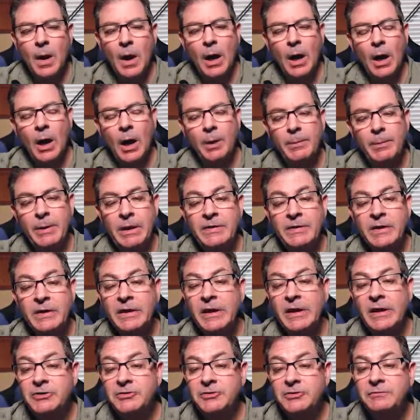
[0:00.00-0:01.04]
Um, in the
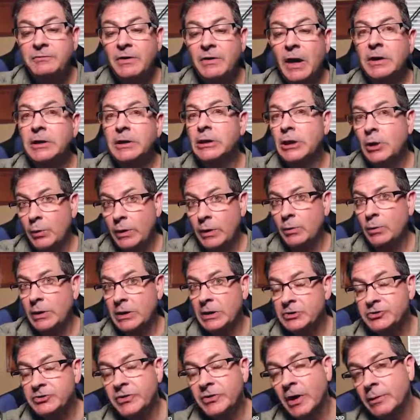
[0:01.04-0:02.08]
case of not knowing when
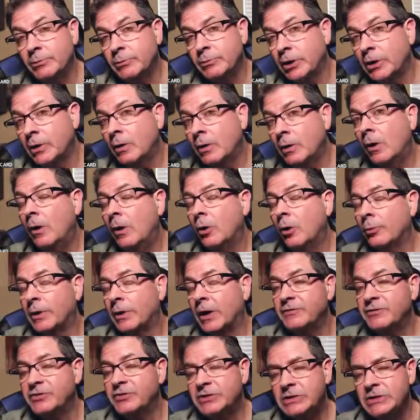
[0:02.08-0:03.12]
it's time to go home, and
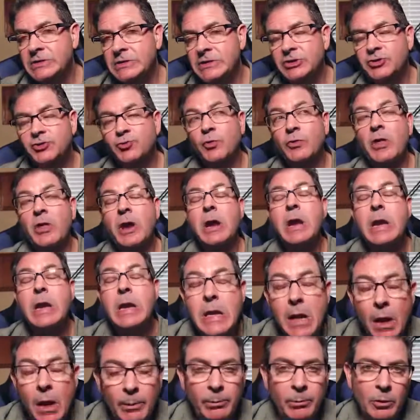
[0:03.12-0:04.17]
I've seen this with a
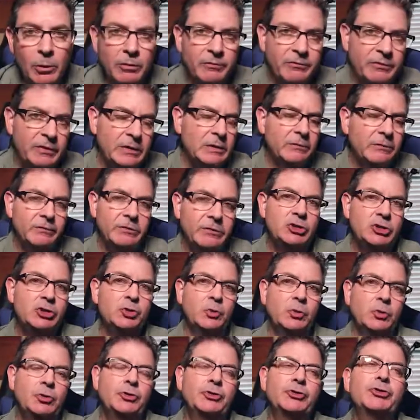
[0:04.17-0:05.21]
number of
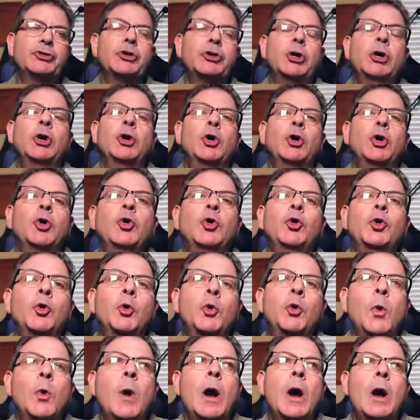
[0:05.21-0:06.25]
individuals
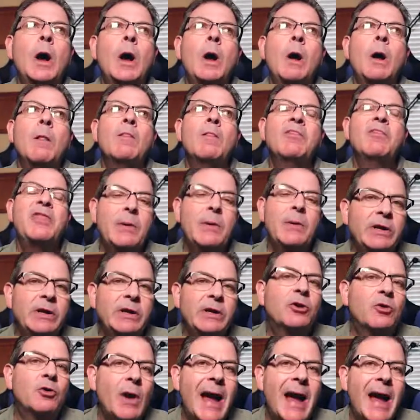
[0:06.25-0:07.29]
who they would
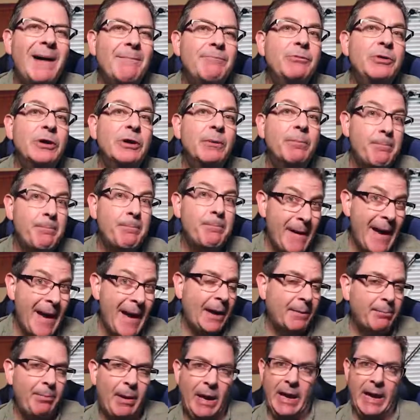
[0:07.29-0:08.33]
grab their
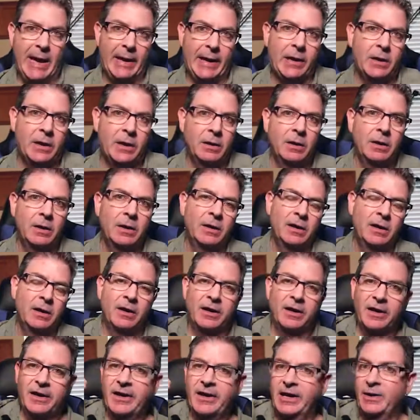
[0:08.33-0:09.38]
backpack,
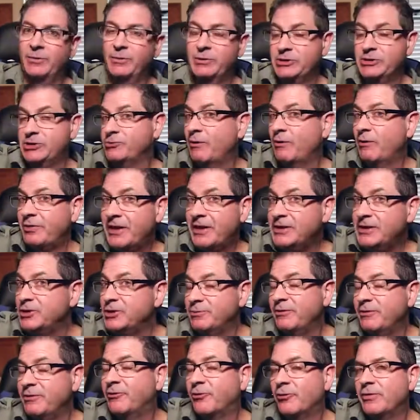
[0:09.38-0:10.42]
kind of, which is what they do
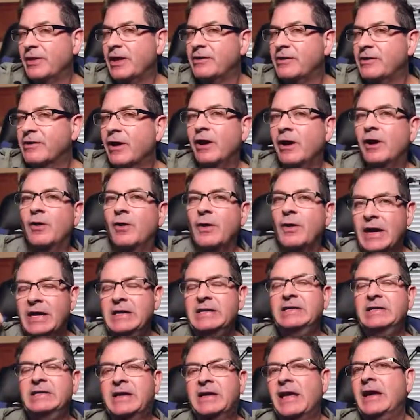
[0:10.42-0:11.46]
before they go,
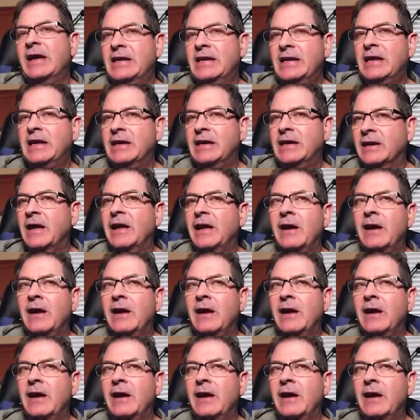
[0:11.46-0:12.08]
indicating